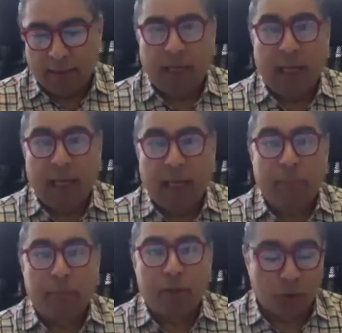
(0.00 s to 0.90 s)
helped
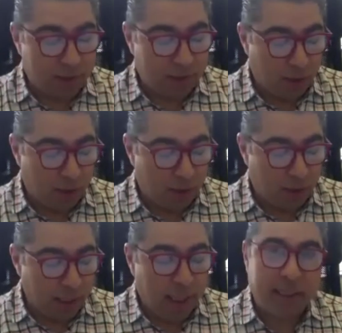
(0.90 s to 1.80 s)
us to do this study
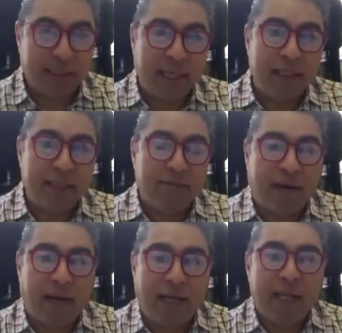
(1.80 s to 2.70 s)
and
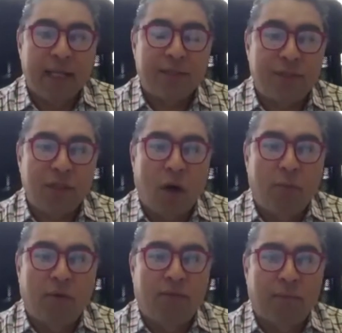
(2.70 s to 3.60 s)
identify
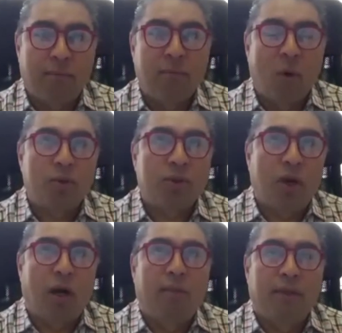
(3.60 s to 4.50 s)
some of the most
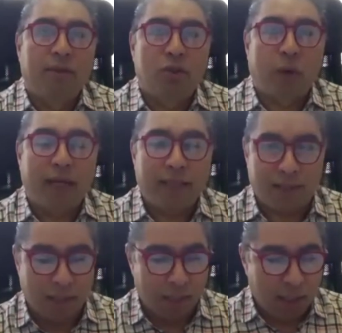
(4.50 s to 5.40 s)
common
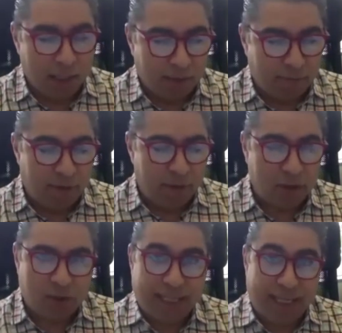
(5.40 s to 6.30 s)
traits in the
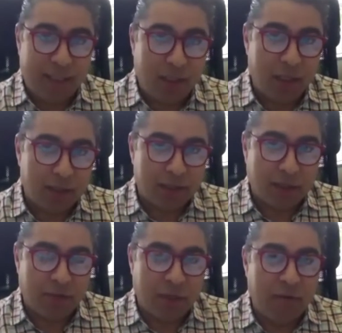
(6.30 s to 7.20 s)
first 10 years
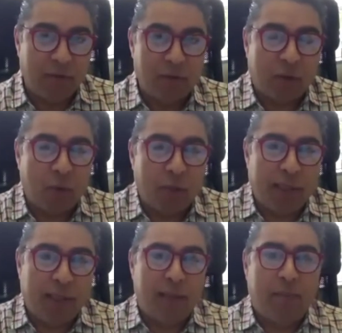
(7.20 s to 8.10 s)
of interviews that we
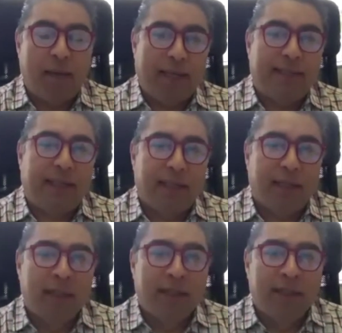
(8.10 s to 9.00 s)
did in the magazine.
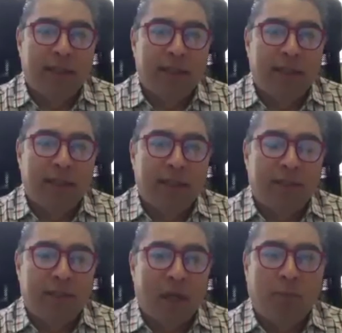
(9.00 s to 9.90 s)
So